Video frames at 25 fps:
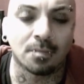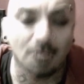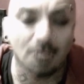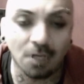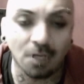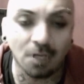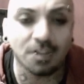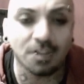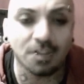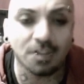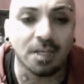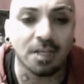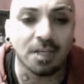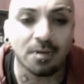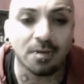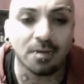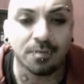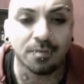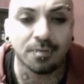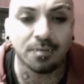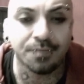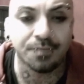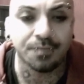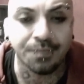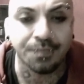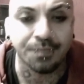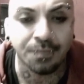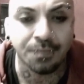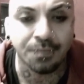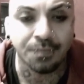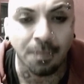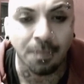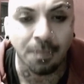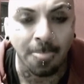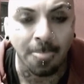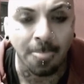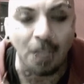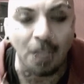Understand?
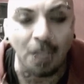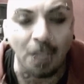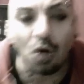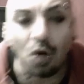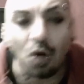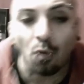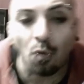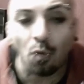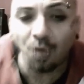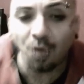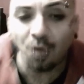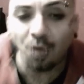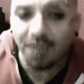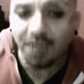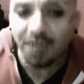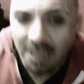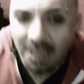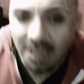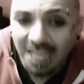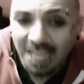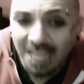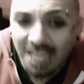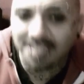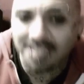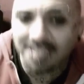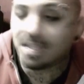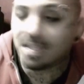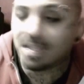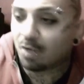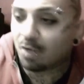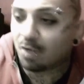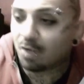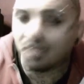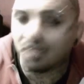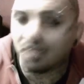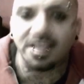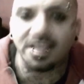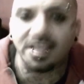You're worth less than
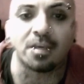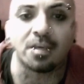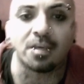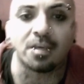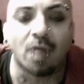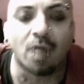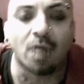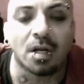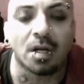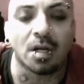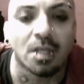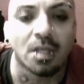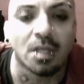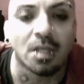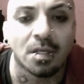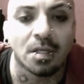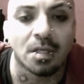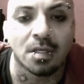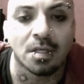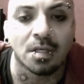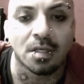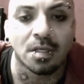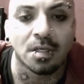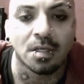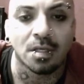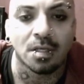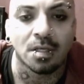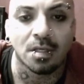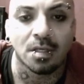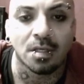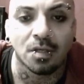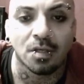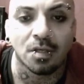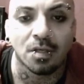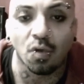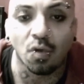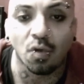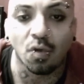what you say you are.
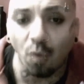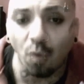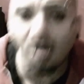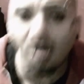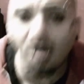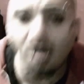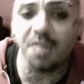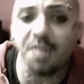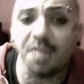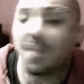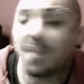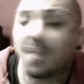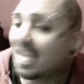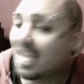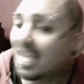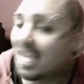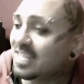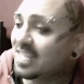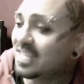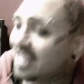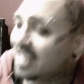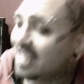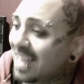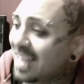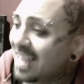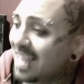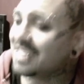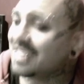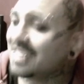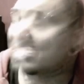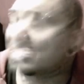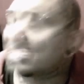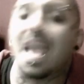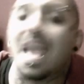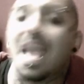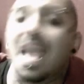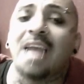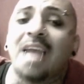Your worth is less
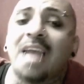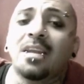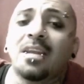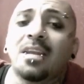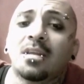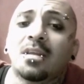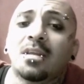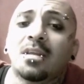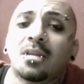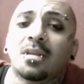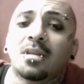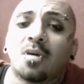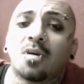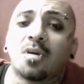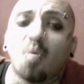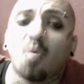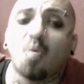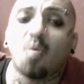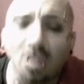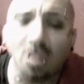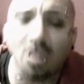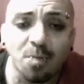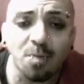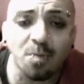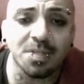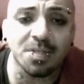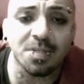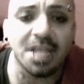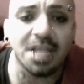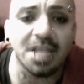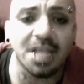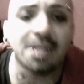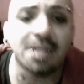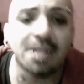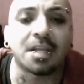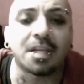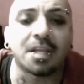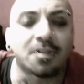than what you're
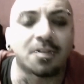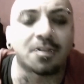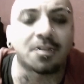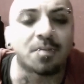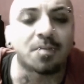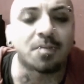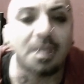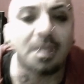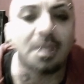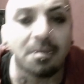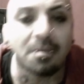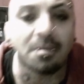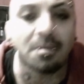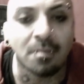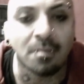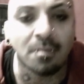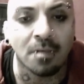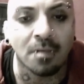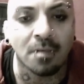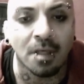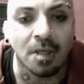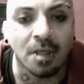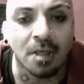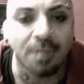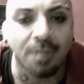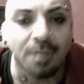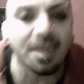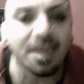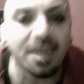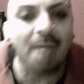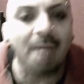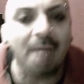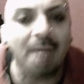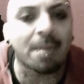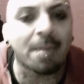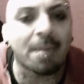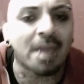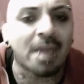pretending to be.
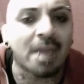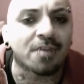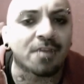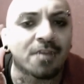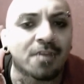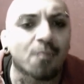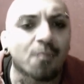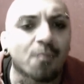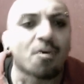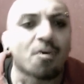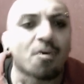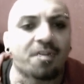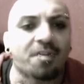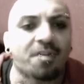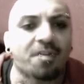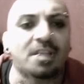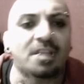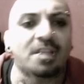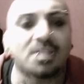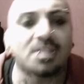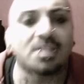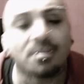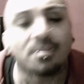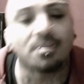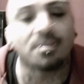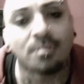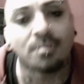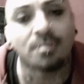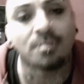That man is worthless.